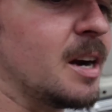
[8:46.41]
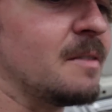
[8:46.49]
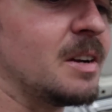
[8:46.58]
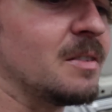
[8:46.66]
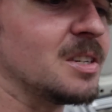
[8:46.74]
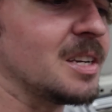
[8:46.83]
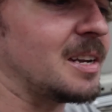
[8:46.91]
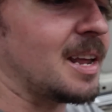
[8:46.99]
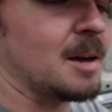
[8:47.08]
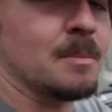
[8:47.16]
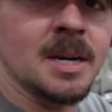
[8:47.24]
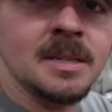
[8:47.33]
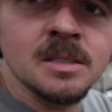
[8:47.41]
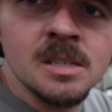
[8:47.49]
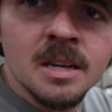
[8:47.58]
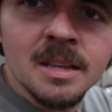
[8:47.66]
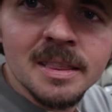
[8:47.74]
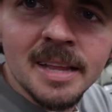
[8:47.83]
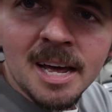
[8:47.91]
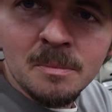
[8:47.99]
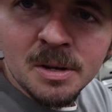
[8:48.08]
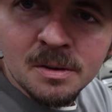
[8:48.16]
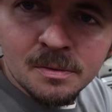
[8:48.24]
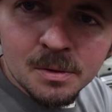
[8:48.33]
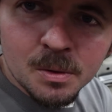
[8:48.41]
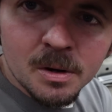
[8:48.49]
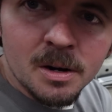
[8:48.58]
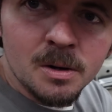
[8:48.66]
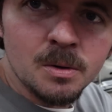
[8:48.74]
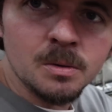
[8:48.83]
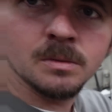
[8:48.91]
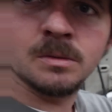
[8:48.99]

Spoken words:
I've never seen that, but that'd be 4.0,